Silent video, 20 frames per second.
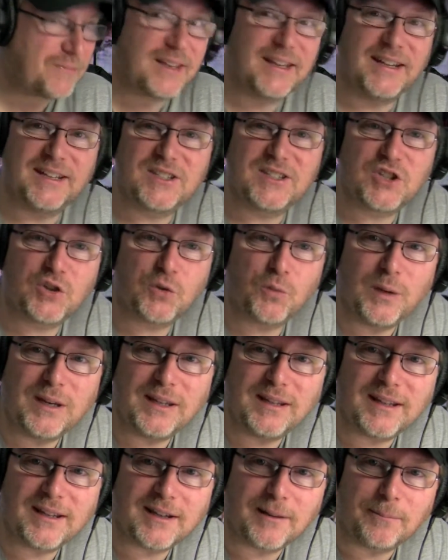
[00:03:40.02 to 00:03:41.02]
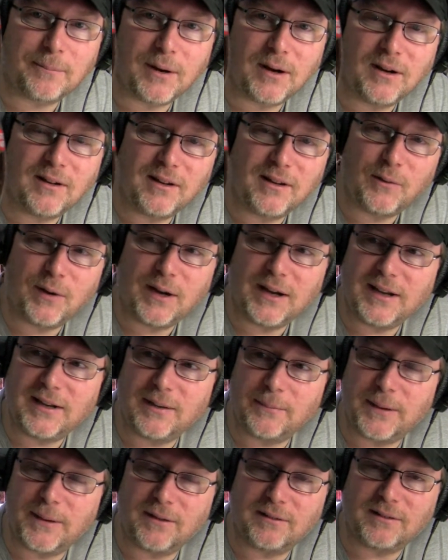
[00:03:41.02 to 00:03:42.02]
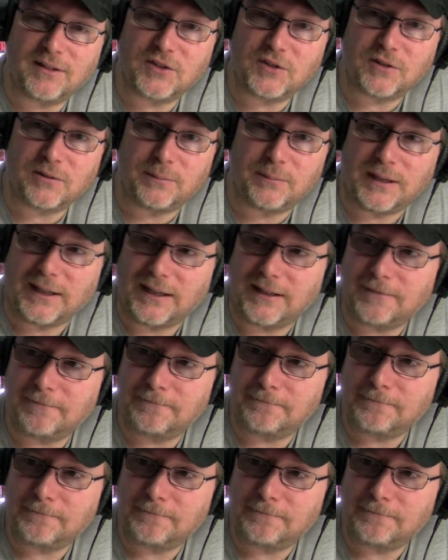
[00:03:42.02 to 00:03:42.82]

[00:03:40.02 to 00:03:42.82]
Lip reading: It's sweet like a barley wine apparently should be.